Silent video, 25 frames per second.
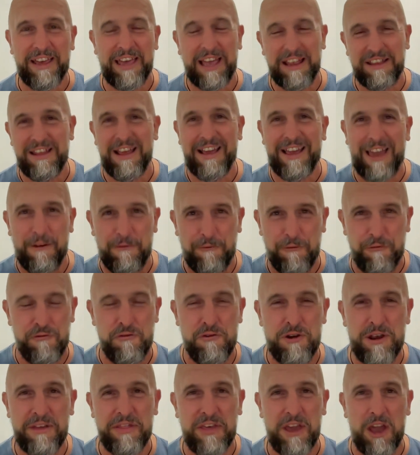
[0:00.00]
Can they get
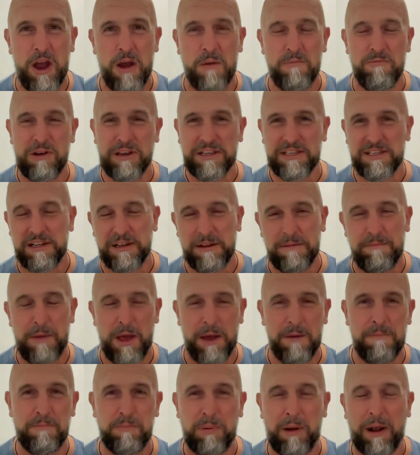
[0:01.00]
free of the arm wrestle
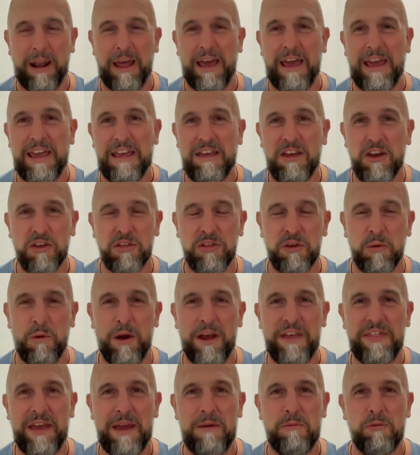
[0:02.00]
and play the
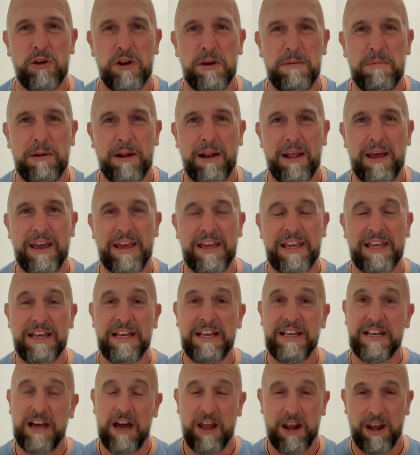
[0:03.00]
way they want to play?
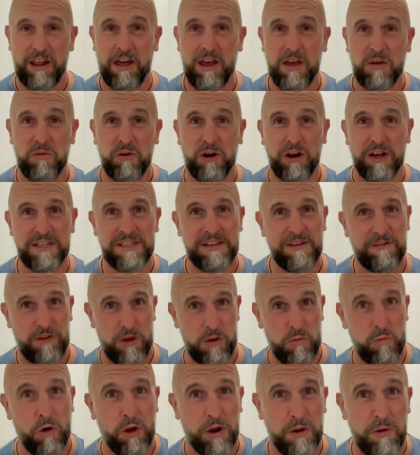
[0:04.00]
And likewise, if
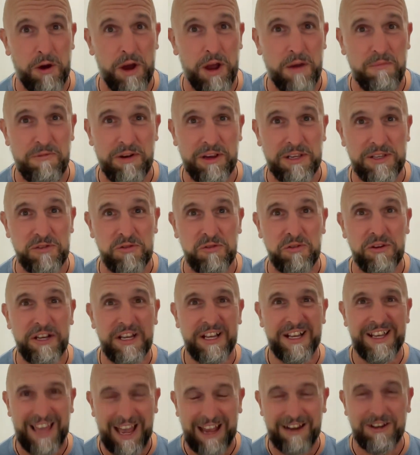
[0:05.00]
you want to arm wrestle,
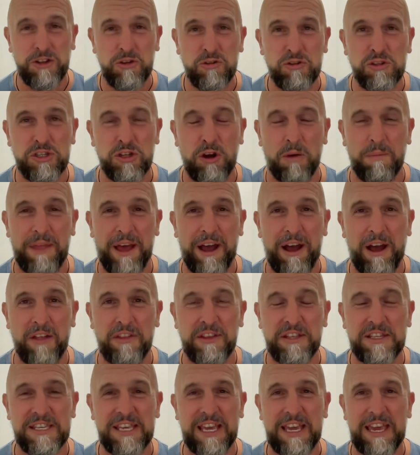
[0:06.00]
can you stop that
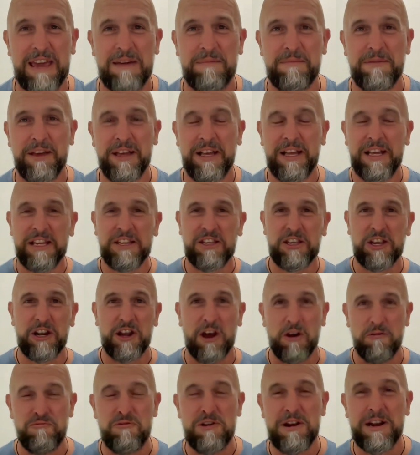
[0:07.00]
other team, you
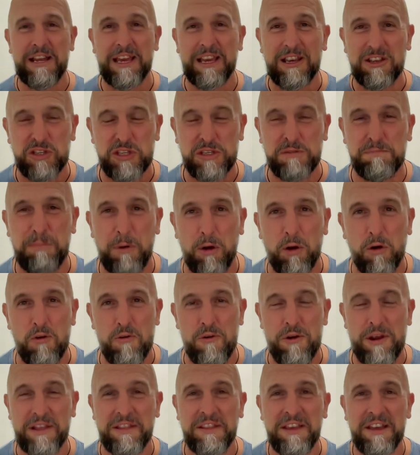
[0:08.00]
know, really
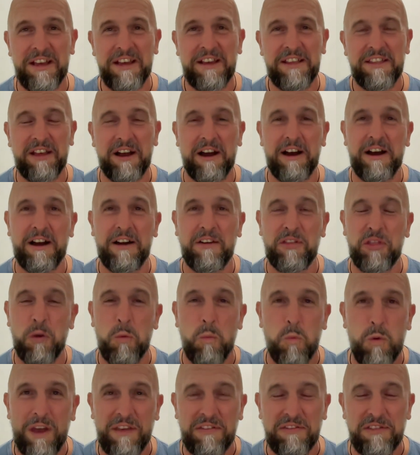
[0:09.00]
exploring
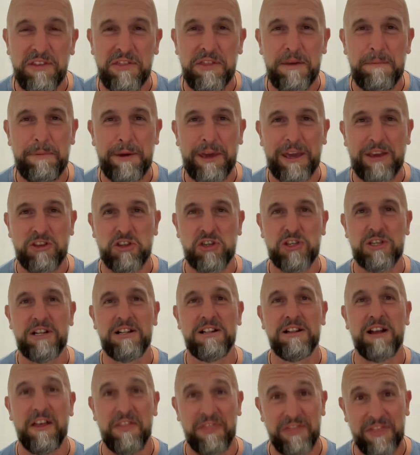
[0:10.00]
the width of the pitch
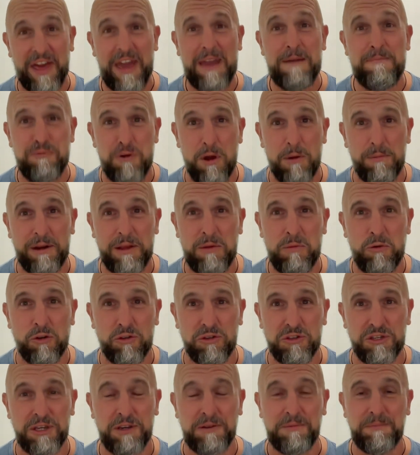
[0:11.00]
like they probably
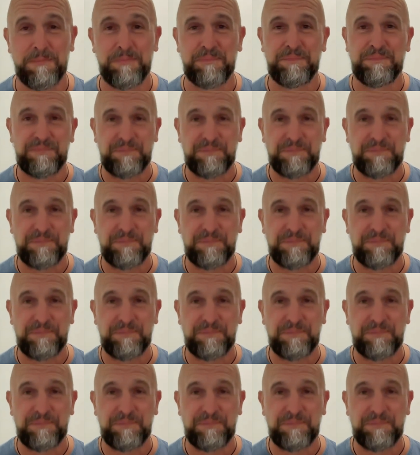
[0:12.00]
want to?